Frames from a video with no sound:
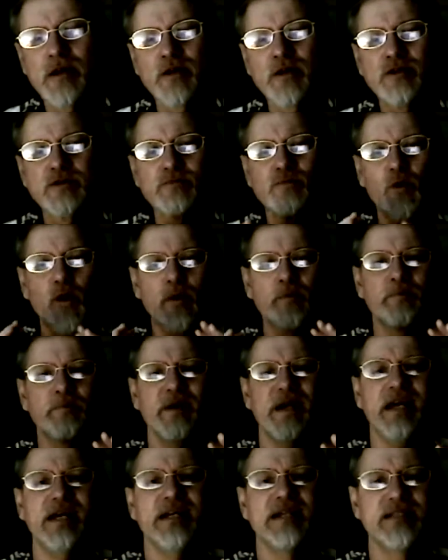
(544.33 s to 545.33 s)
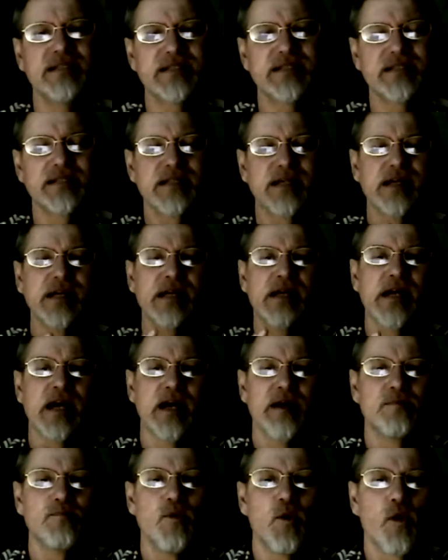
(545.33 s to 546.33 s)
there's more peace
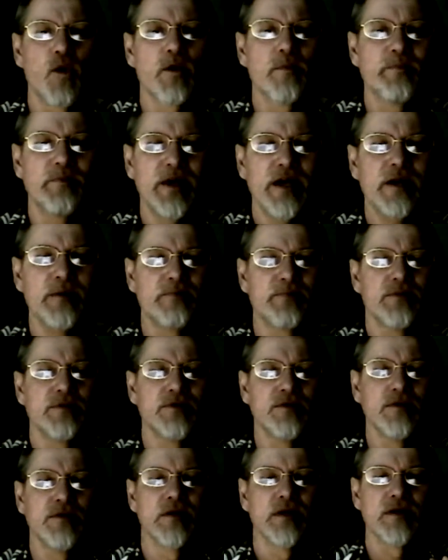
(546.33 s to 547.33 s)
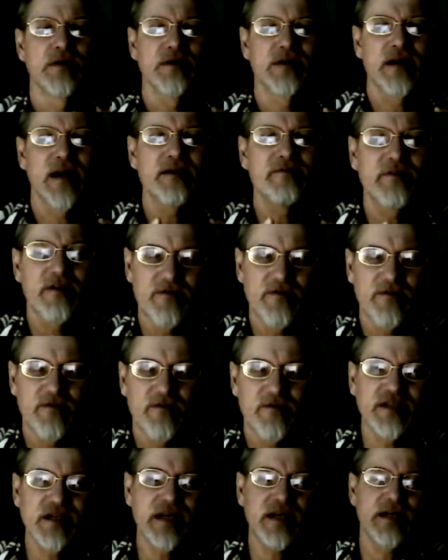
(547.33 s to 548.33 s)
in more people than I've ever
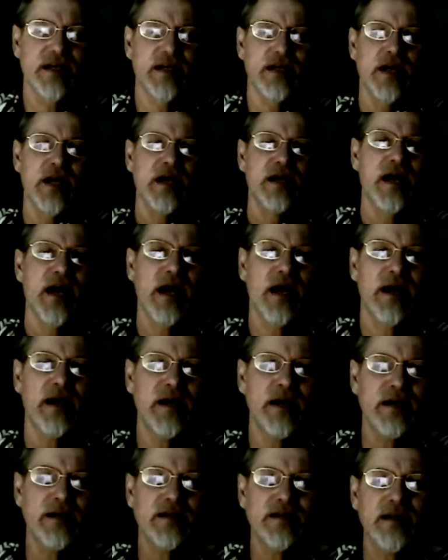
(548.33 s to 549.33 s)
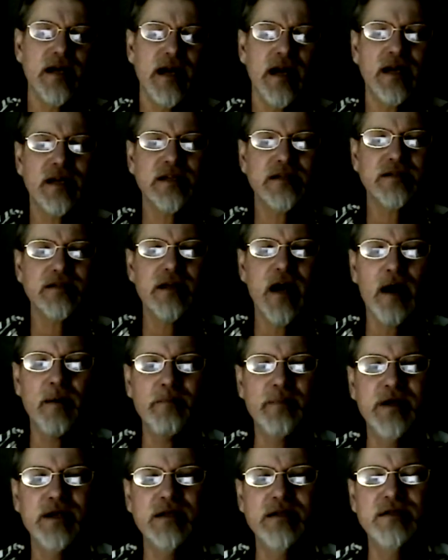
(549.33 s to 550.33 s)
seen it. And, and, and it's
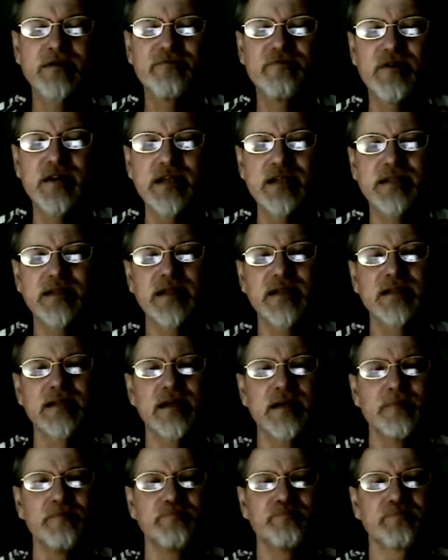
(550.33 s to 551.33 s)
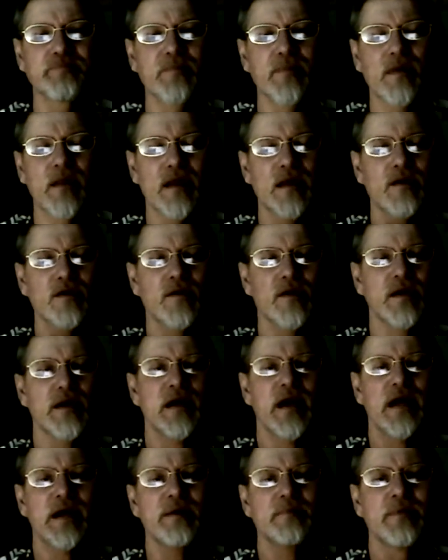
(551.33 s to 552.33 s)
not because of anything that
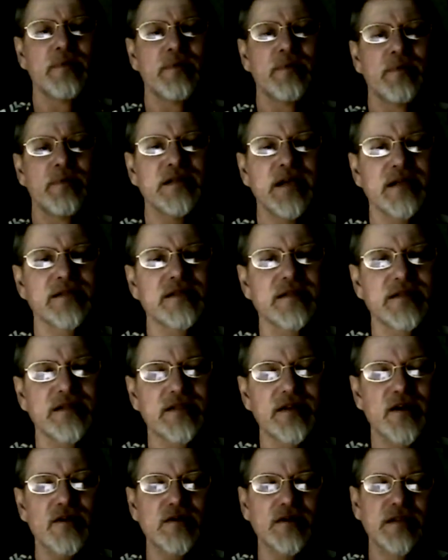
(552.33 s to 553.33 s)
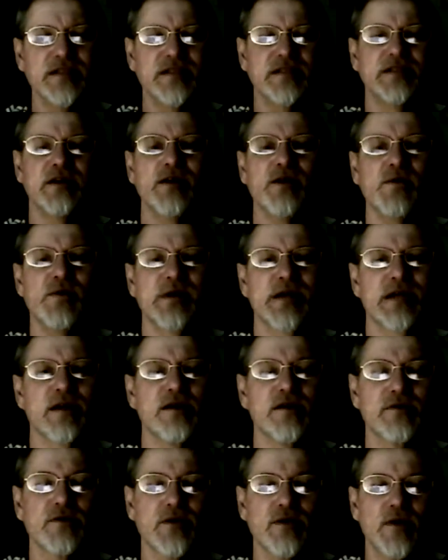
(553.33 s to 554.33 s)
anybody's necessarily doing,
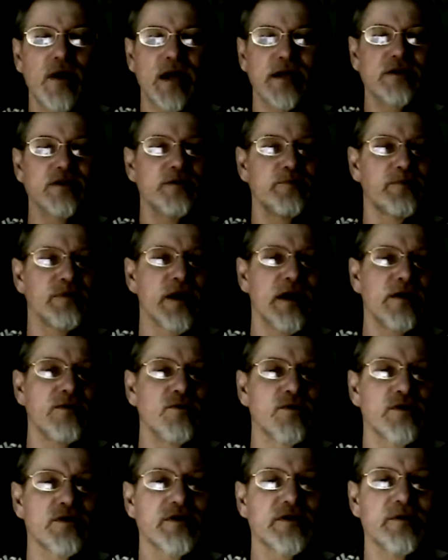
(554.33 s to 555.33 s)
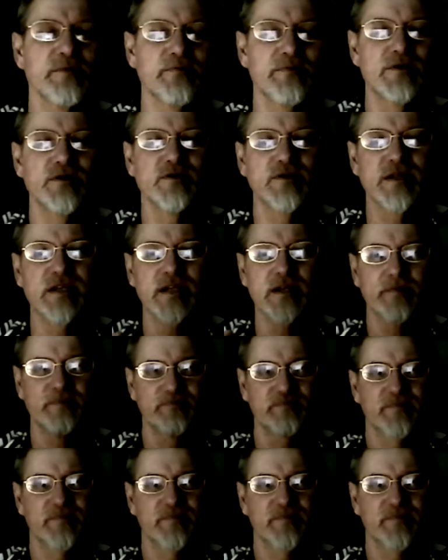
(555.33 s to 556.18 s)
although I do play worship music